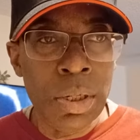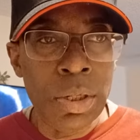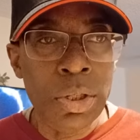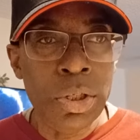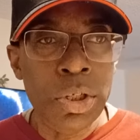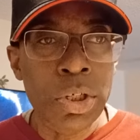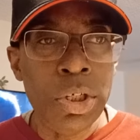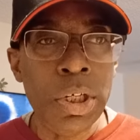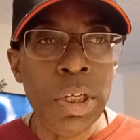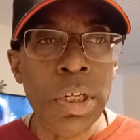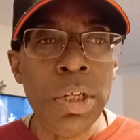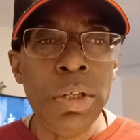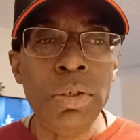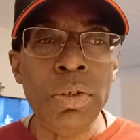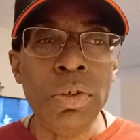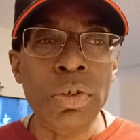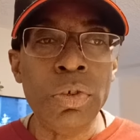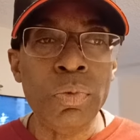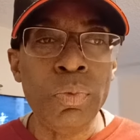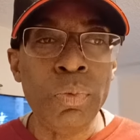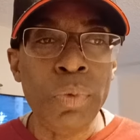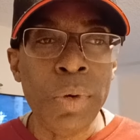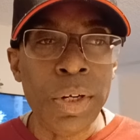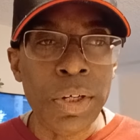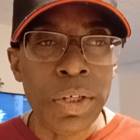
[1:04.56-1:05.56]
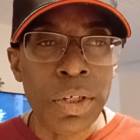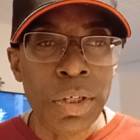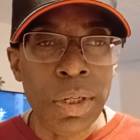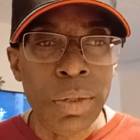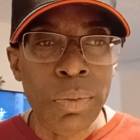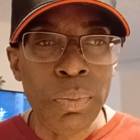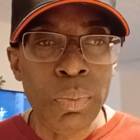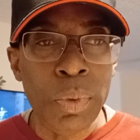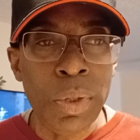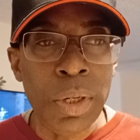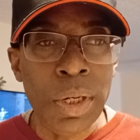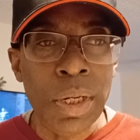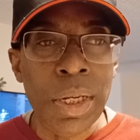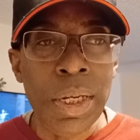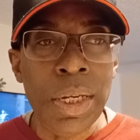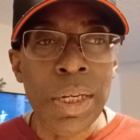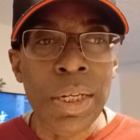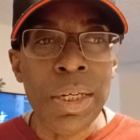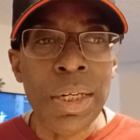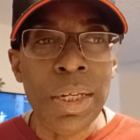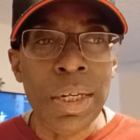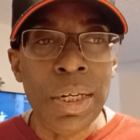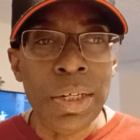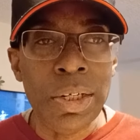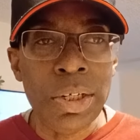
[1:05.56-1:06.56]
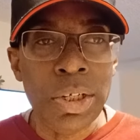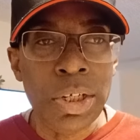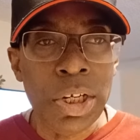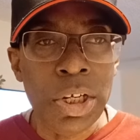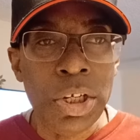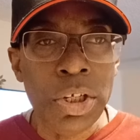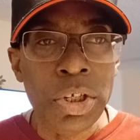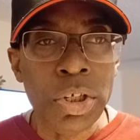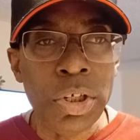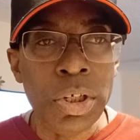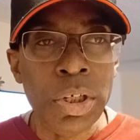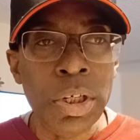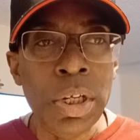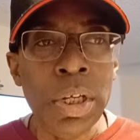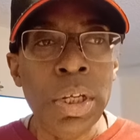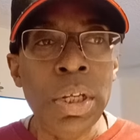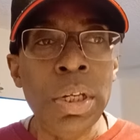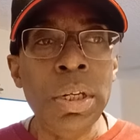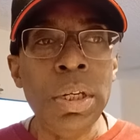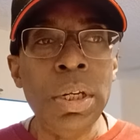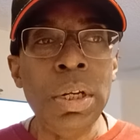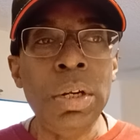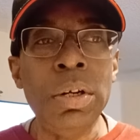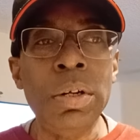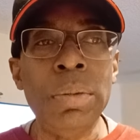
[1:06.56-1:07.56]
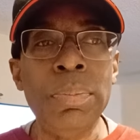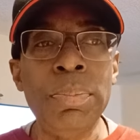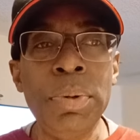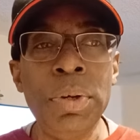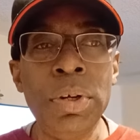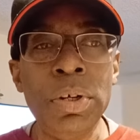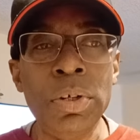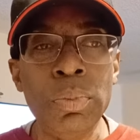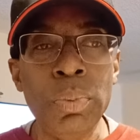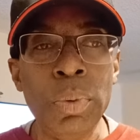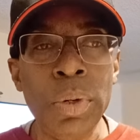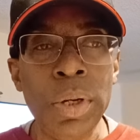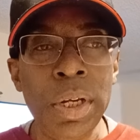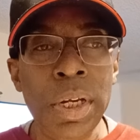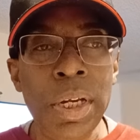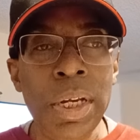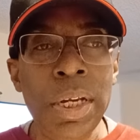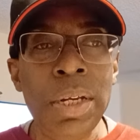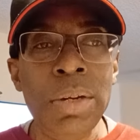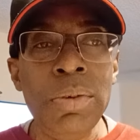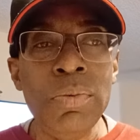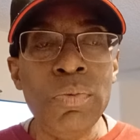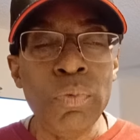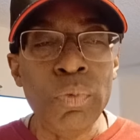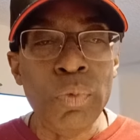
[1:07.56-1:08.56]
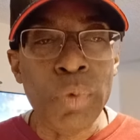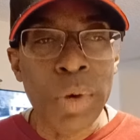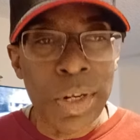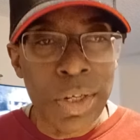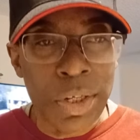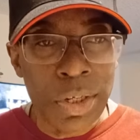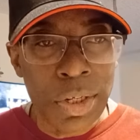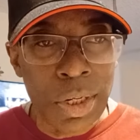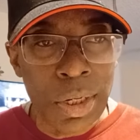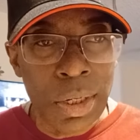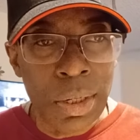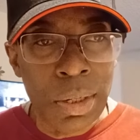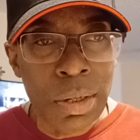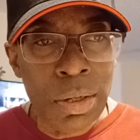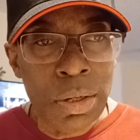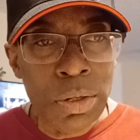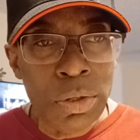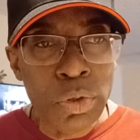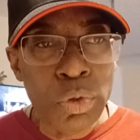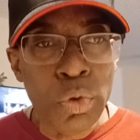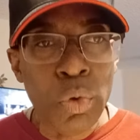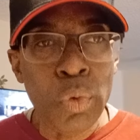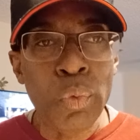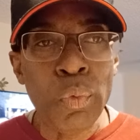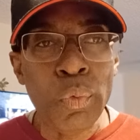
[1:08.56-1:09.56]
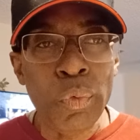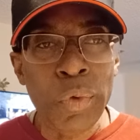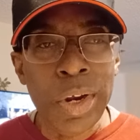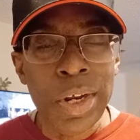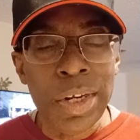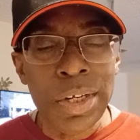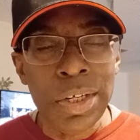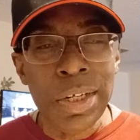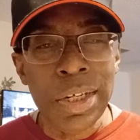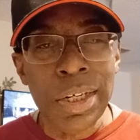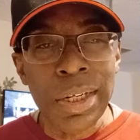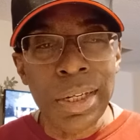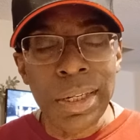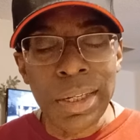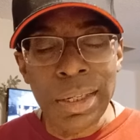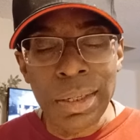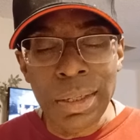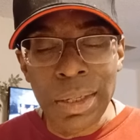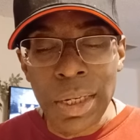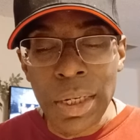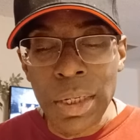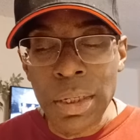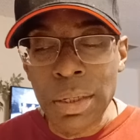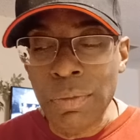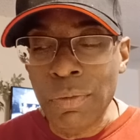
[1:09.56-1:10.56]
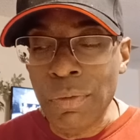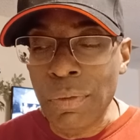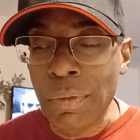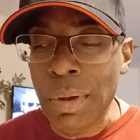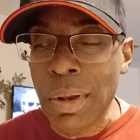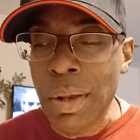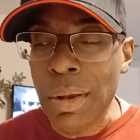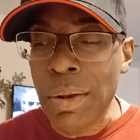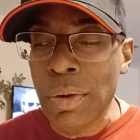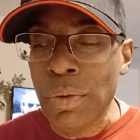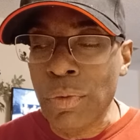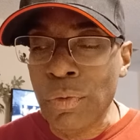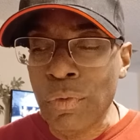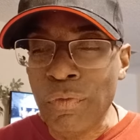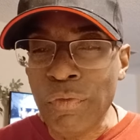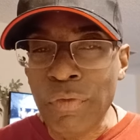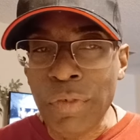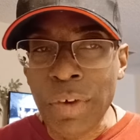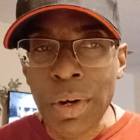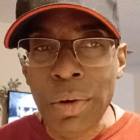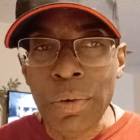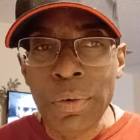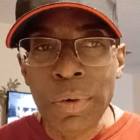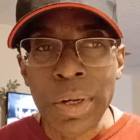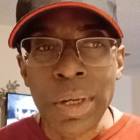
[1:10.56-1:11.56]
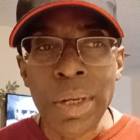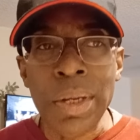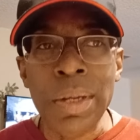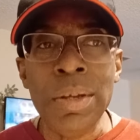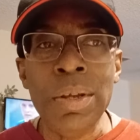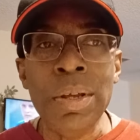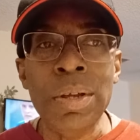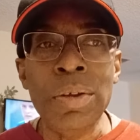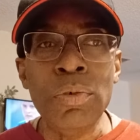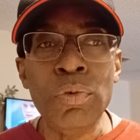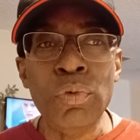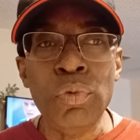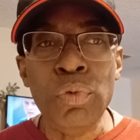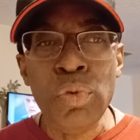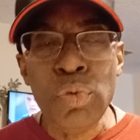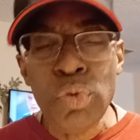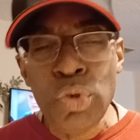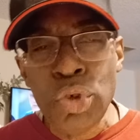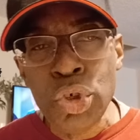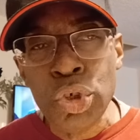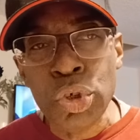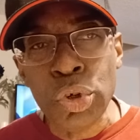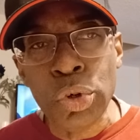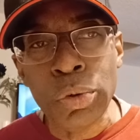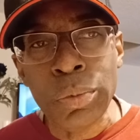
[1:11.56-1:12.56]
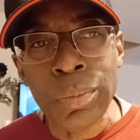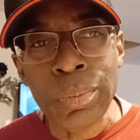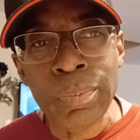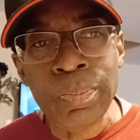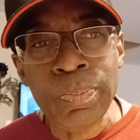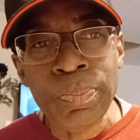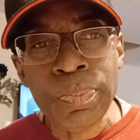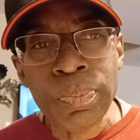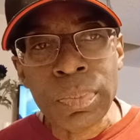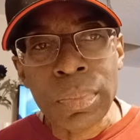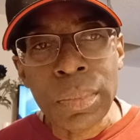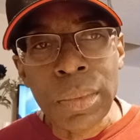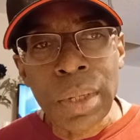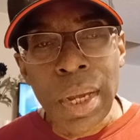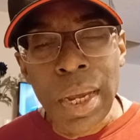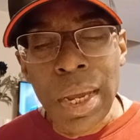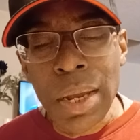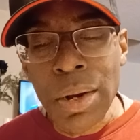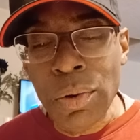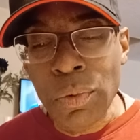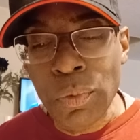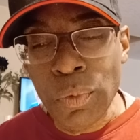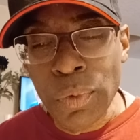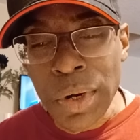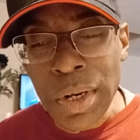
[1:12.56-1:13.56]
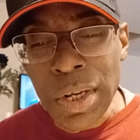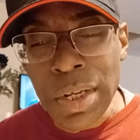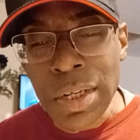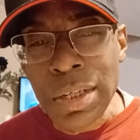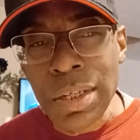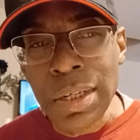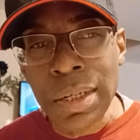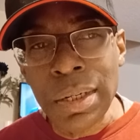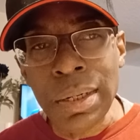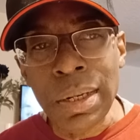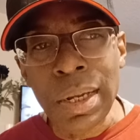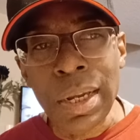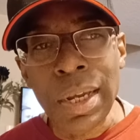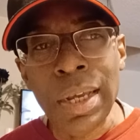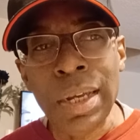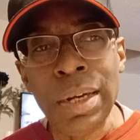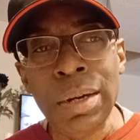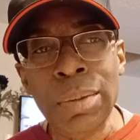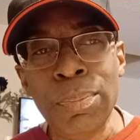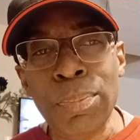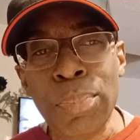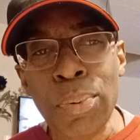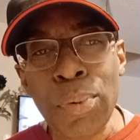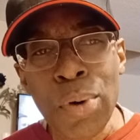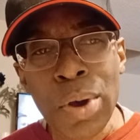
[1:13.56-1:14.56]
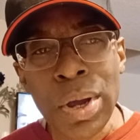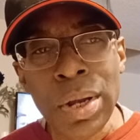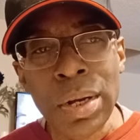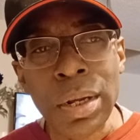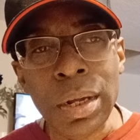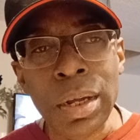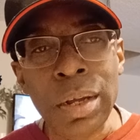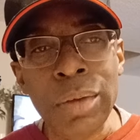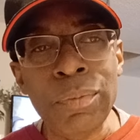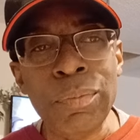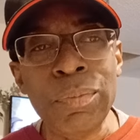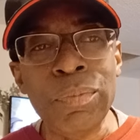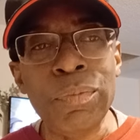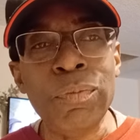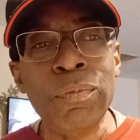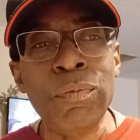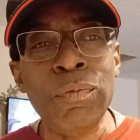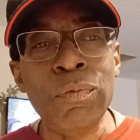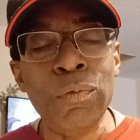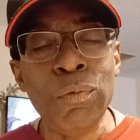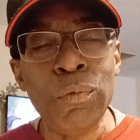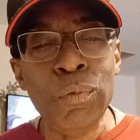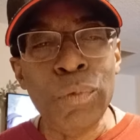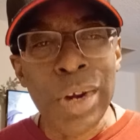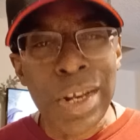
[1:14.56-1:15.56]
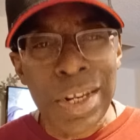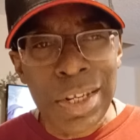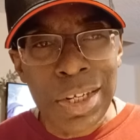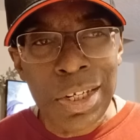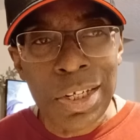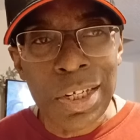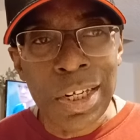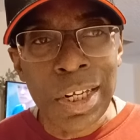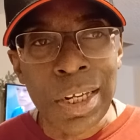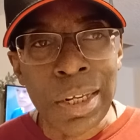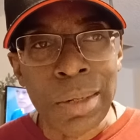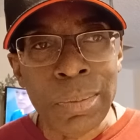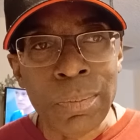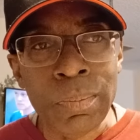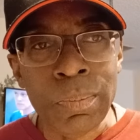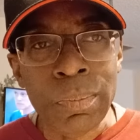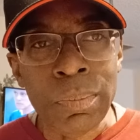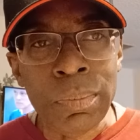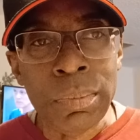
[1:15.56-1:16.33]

Jesus rested when he did his teaching. There it appears where he rested. So resting is very crucial. And the reason and the point of resting